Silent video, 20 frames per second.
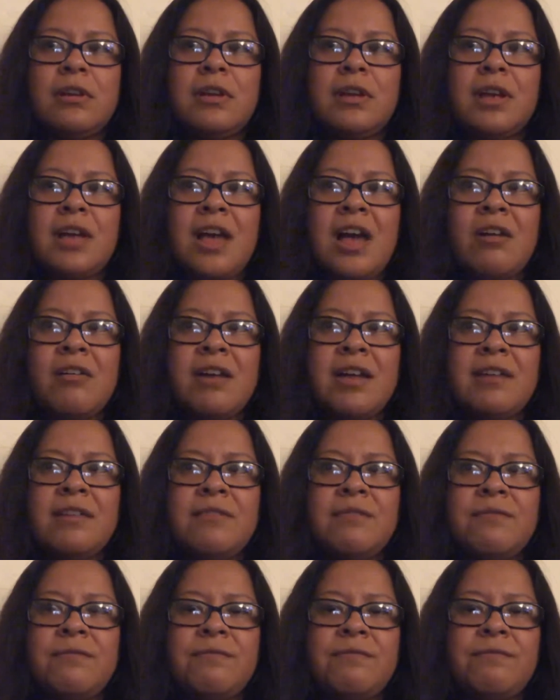how I
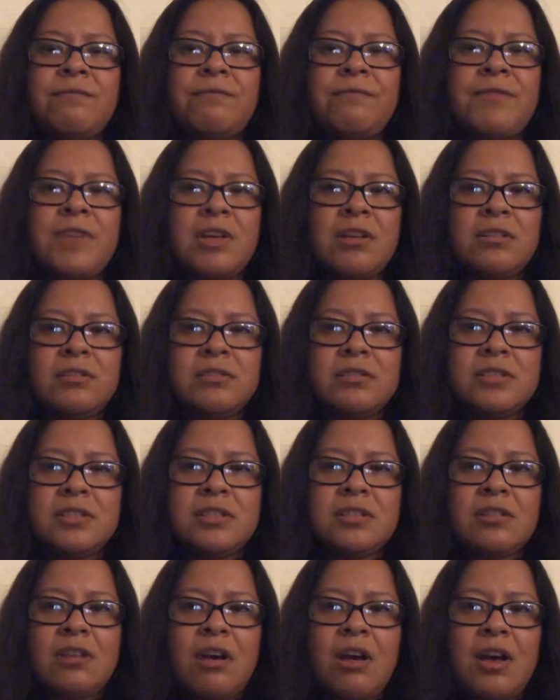
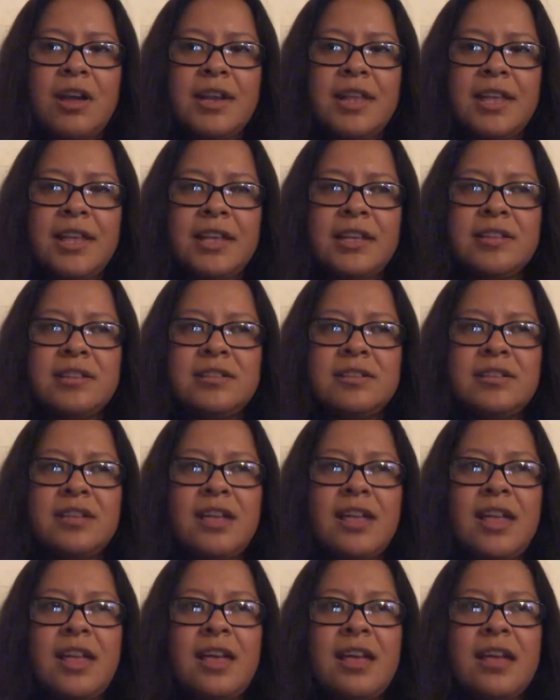felt on it
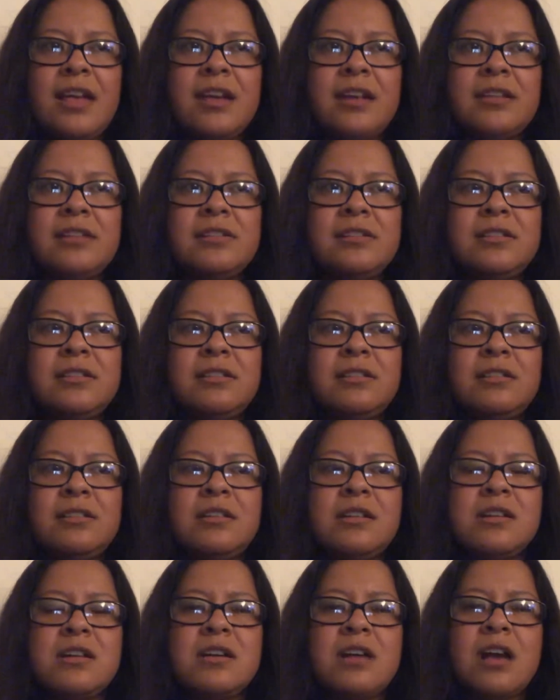and
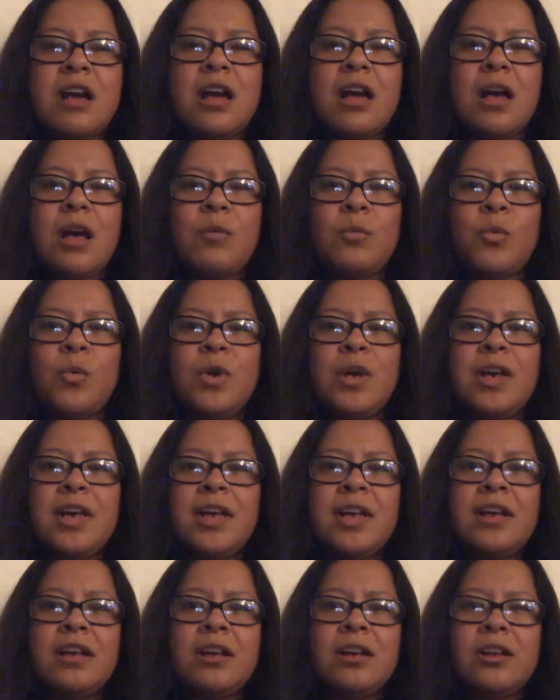
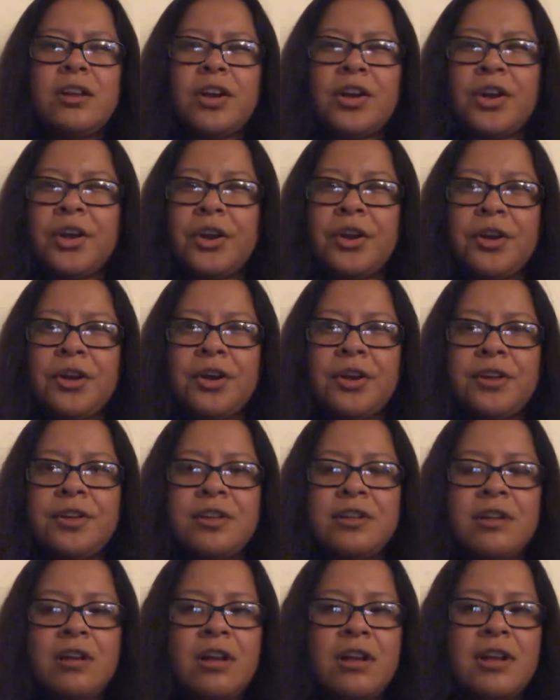what
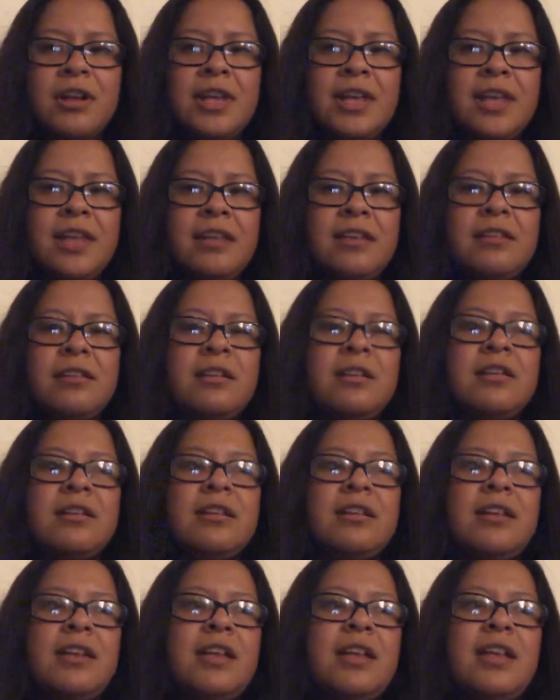occurred on it
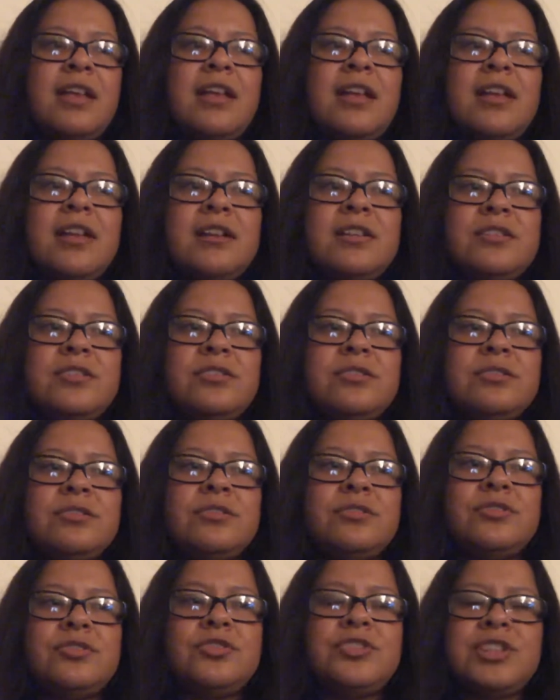and
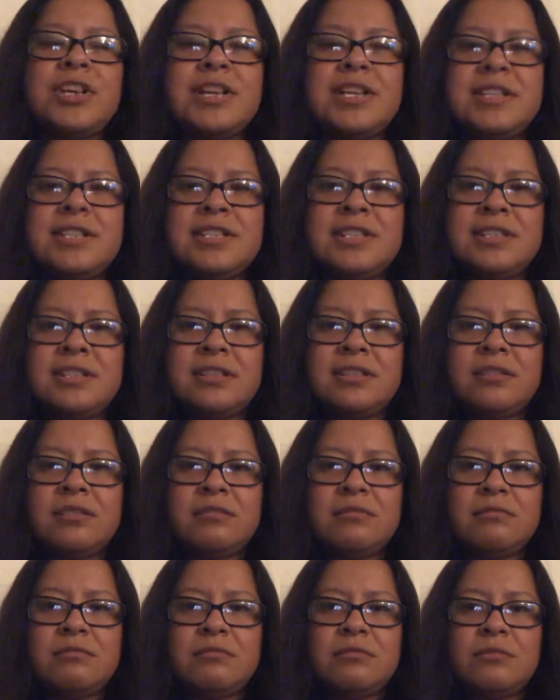just
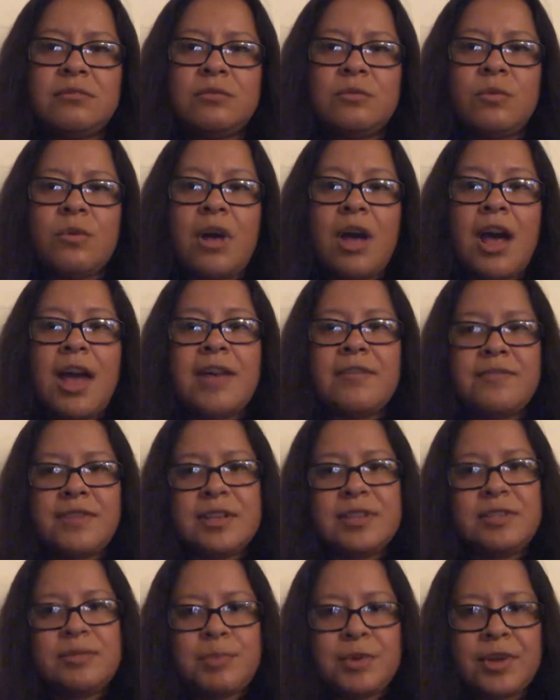what I've
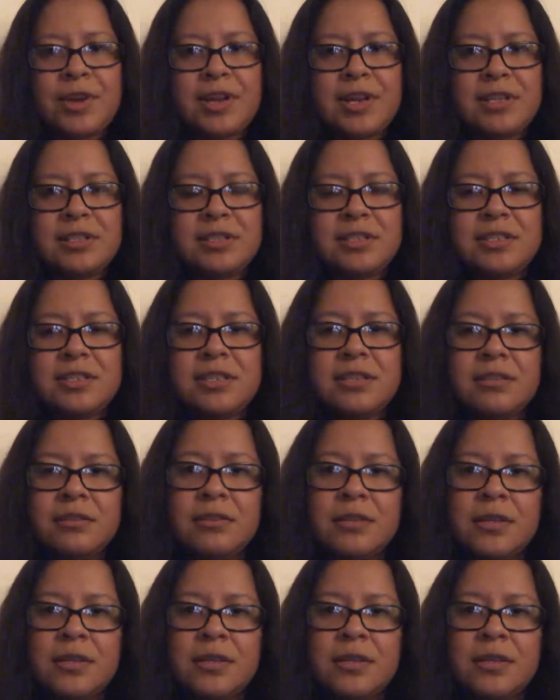experienced.